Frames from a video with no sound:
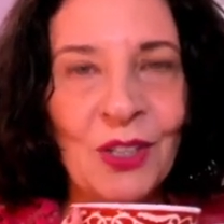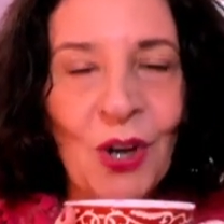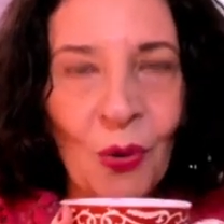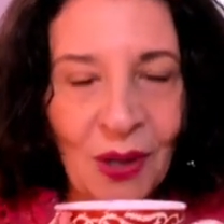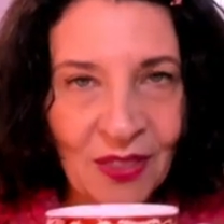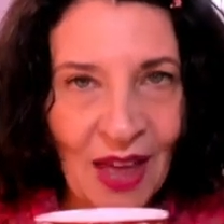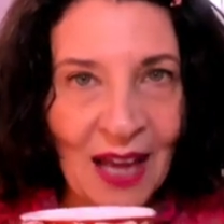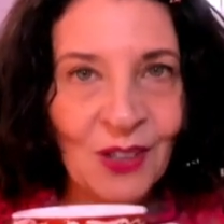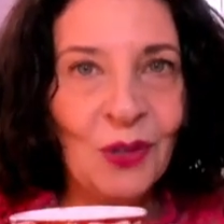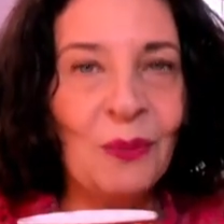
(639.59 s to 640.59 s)
knowing
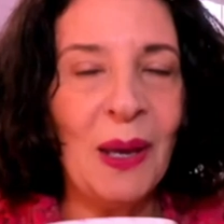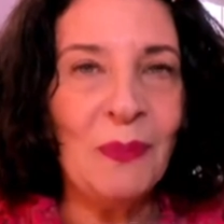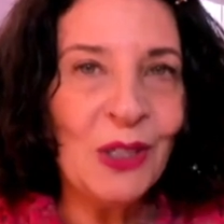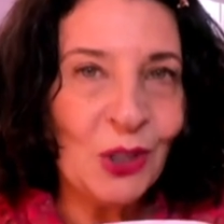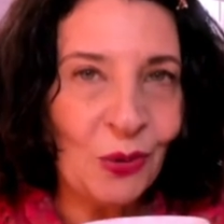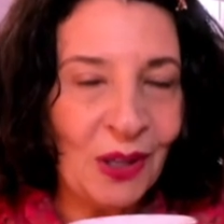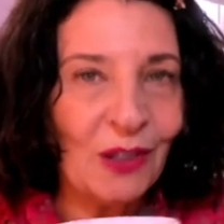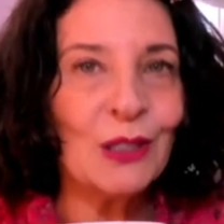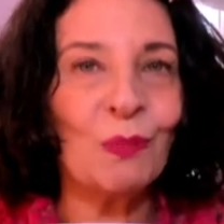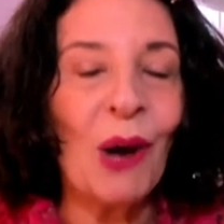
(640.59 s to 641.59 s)
that you may be doing
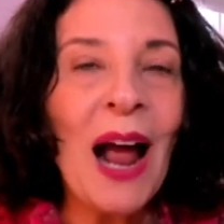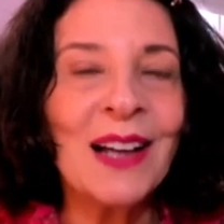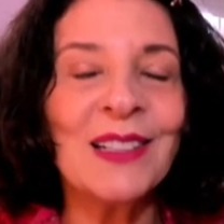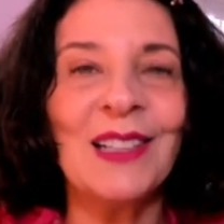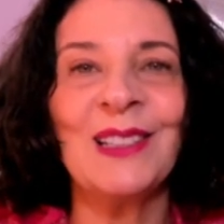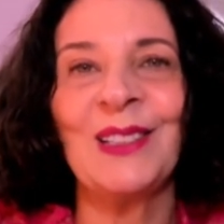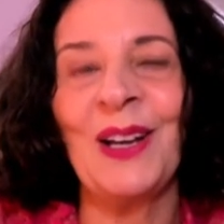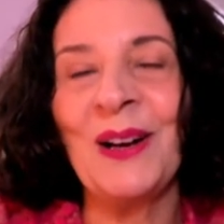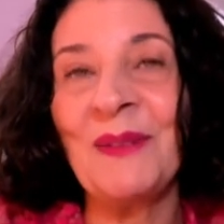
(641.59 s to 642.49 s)
this practice